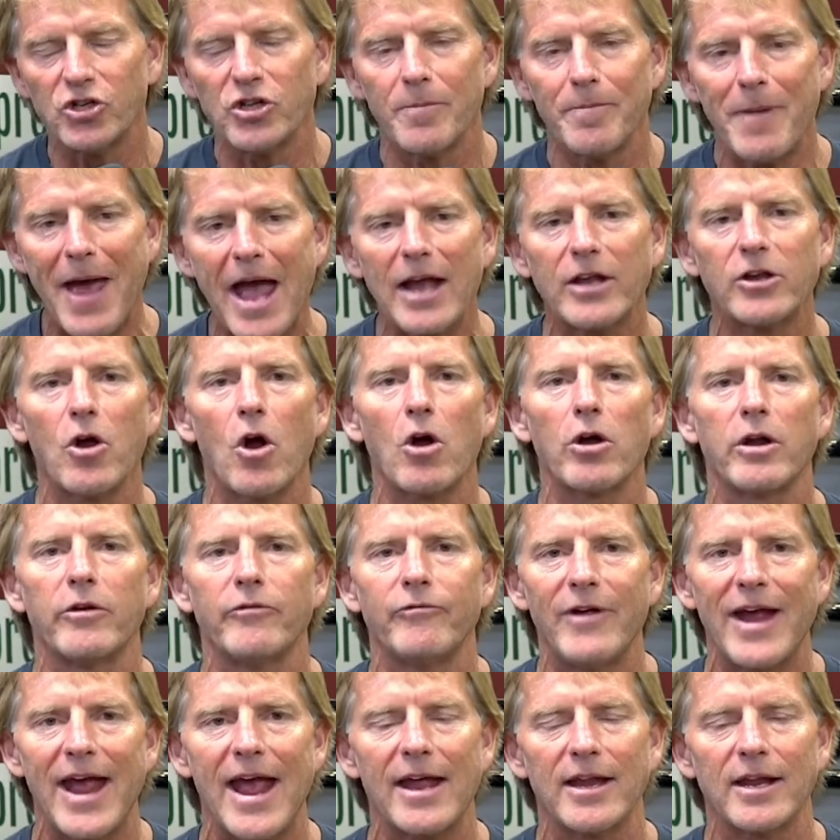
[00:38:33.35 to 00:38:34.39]
And the Backyard
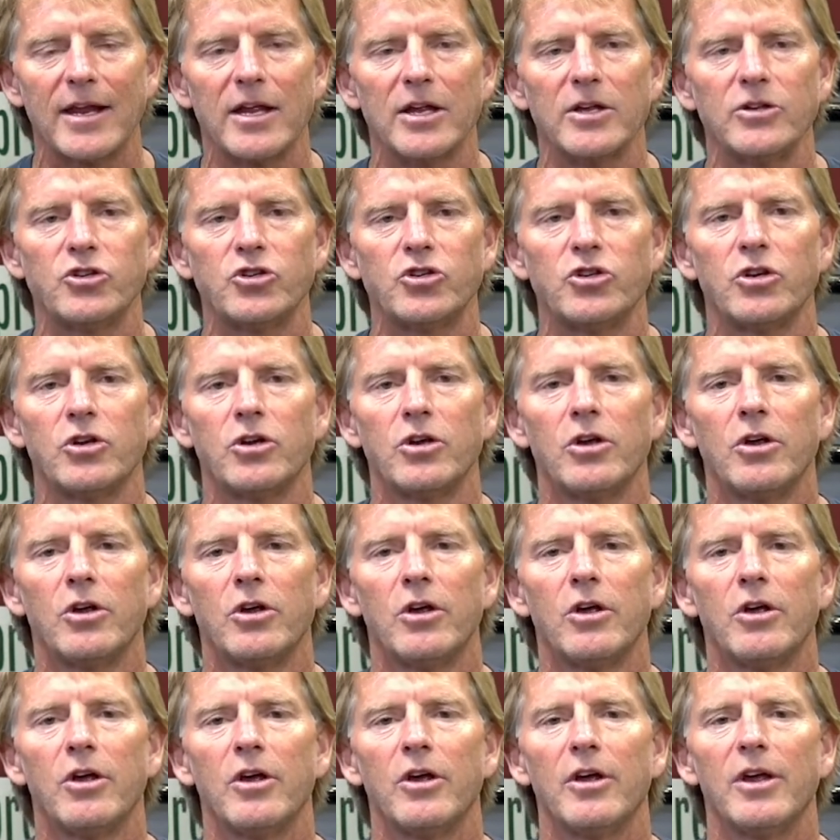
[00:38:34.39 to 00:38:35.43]
Advantage
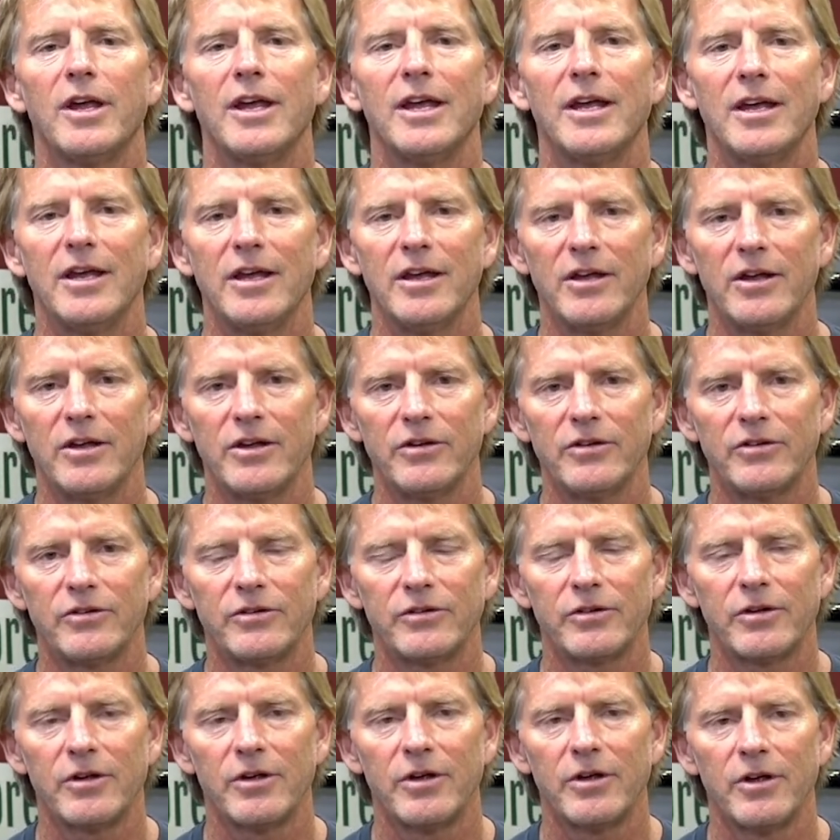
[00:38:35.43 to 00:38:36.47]

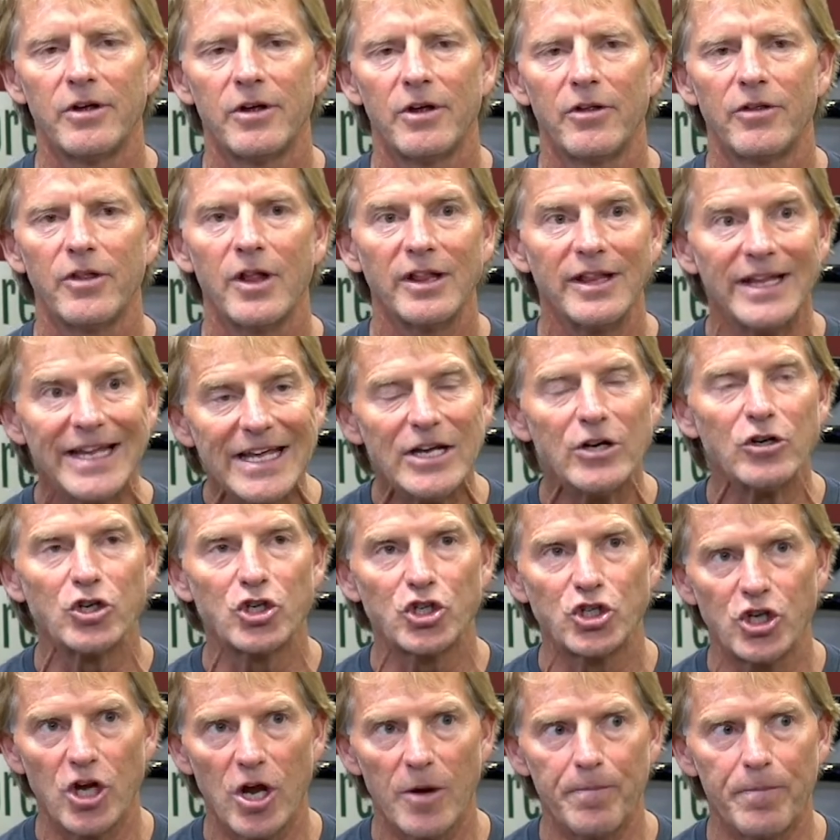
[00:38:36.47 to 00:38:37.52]
is the
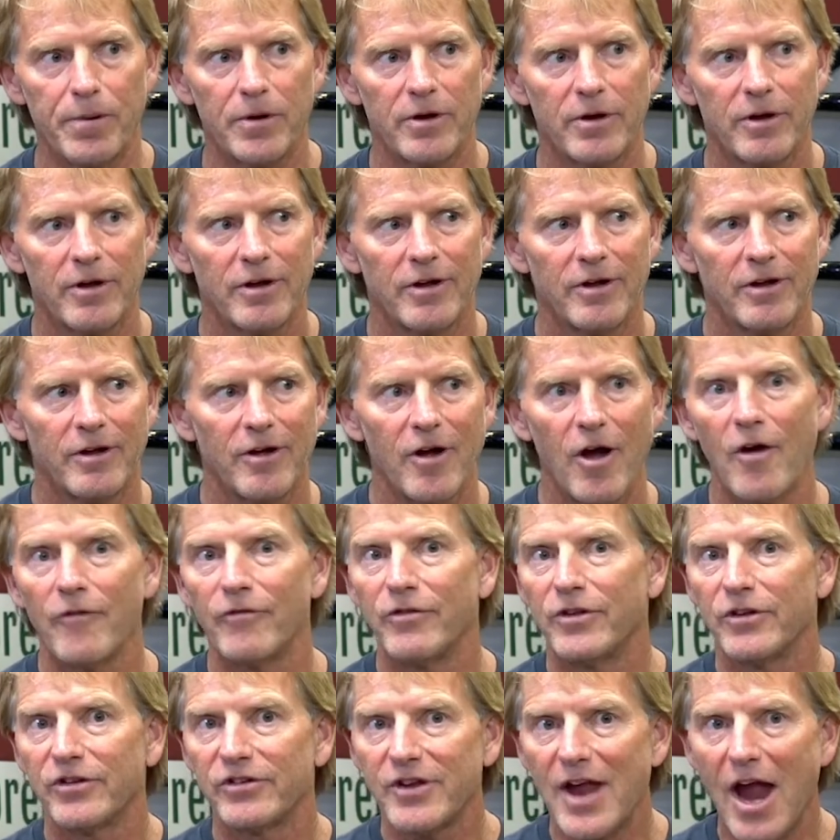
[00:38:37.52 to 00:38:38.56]
leadership
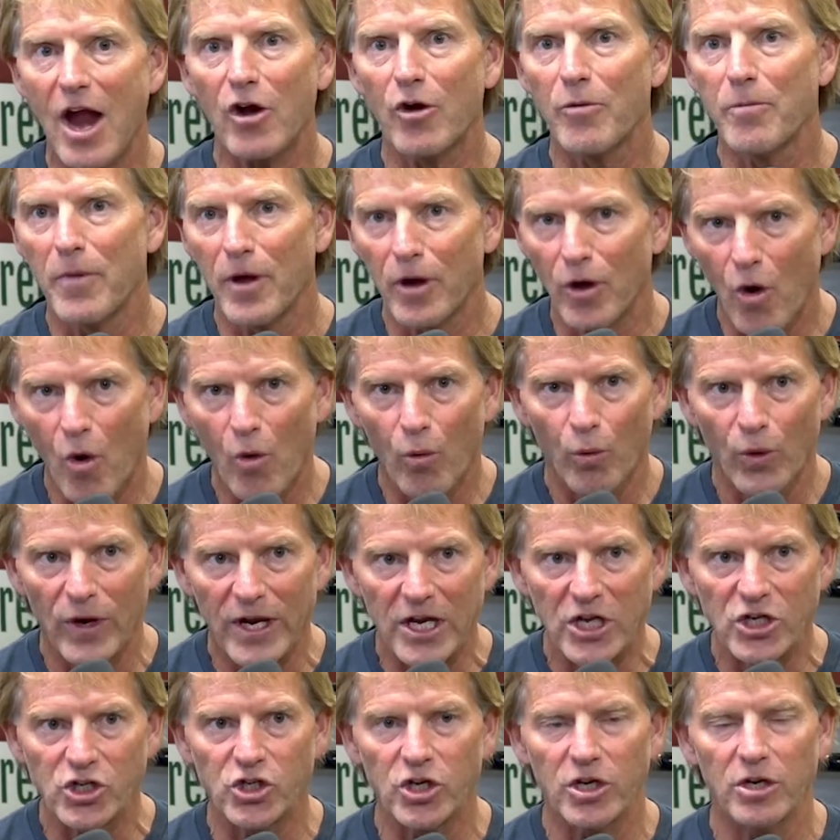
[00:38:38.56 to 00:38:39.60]
of the Sacramento
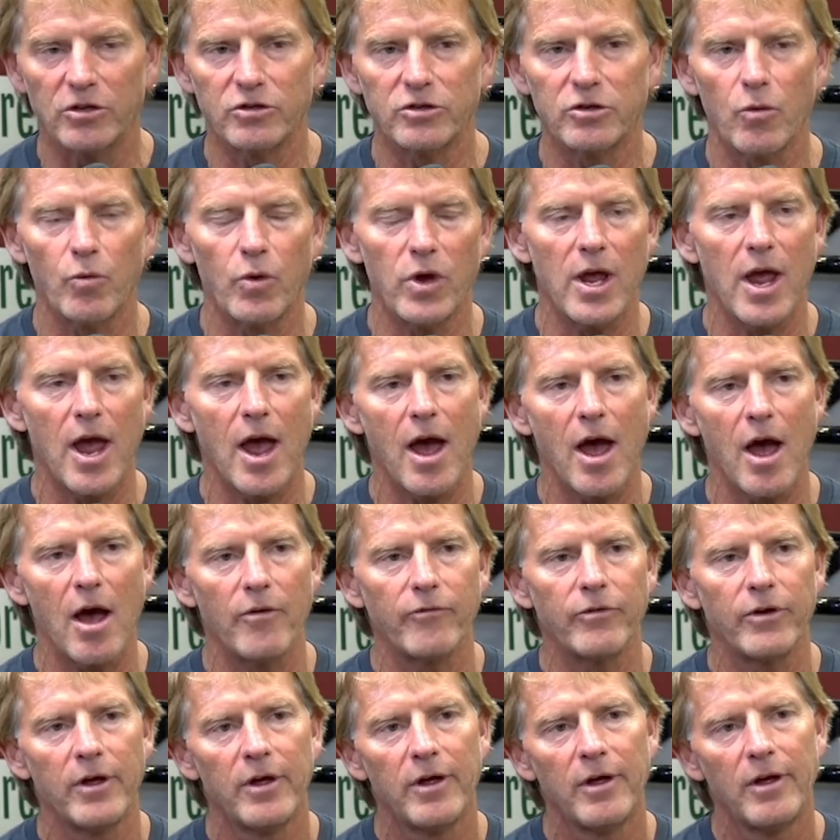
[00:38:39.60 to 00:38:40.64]
region. So we have